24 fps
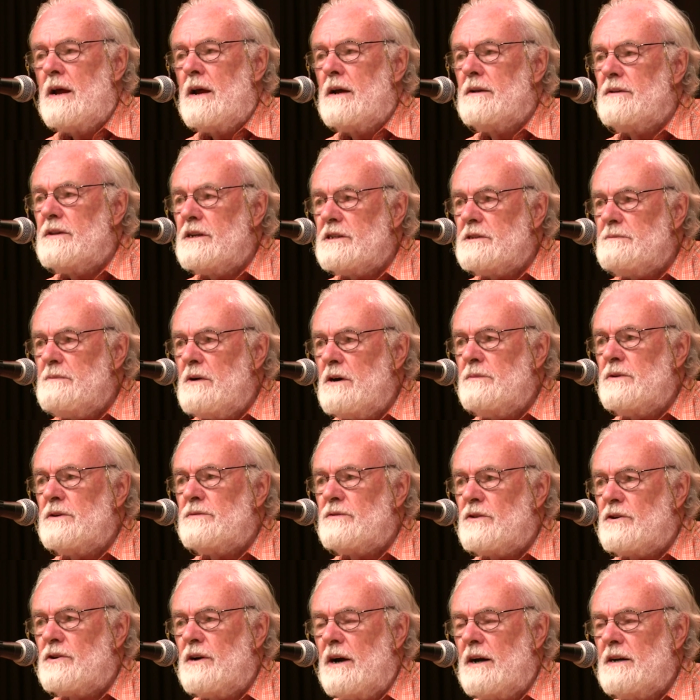In this moment
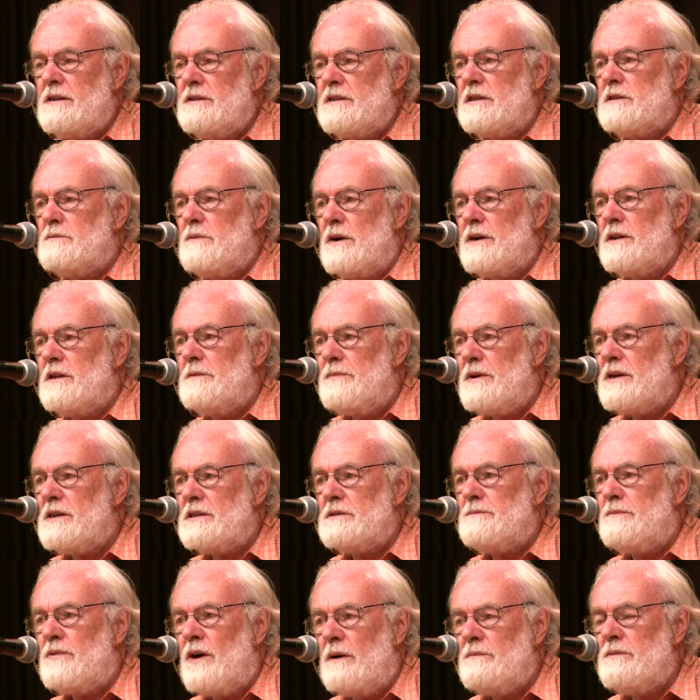of crisis, one of the
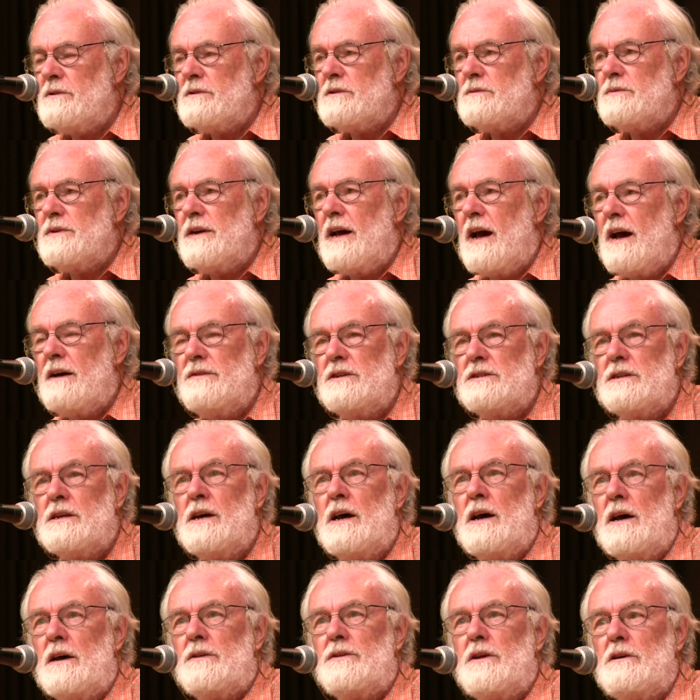biggest problems we have is
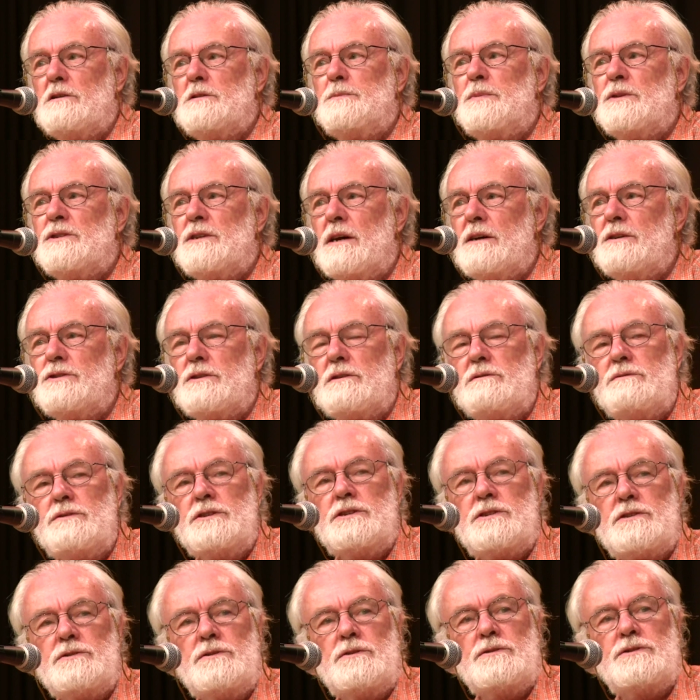those potential
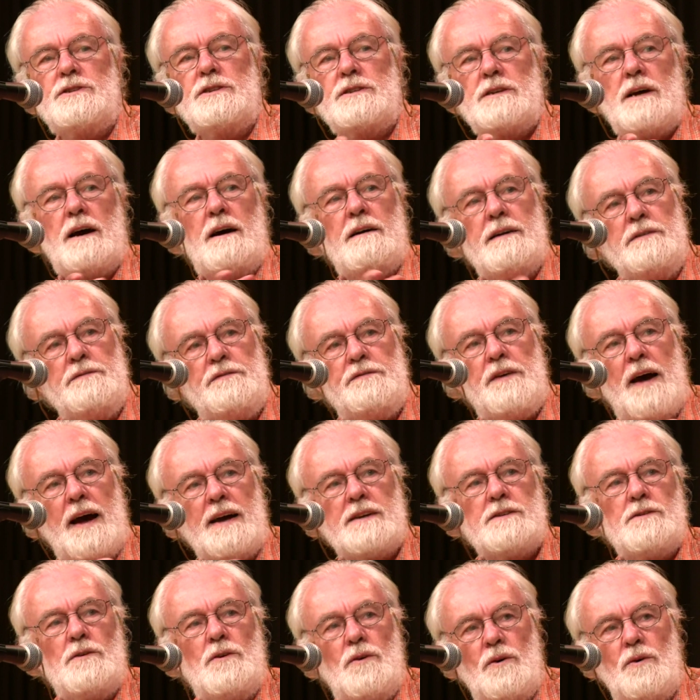resources are, in
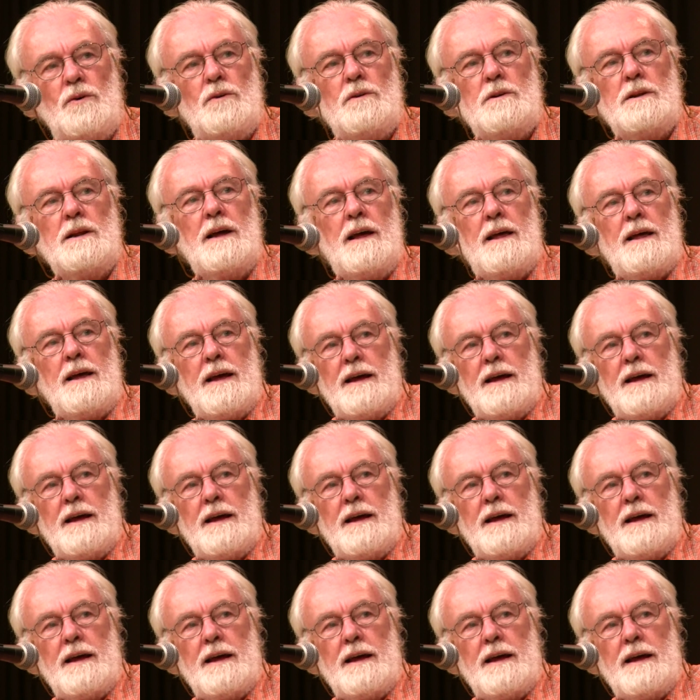fact, all,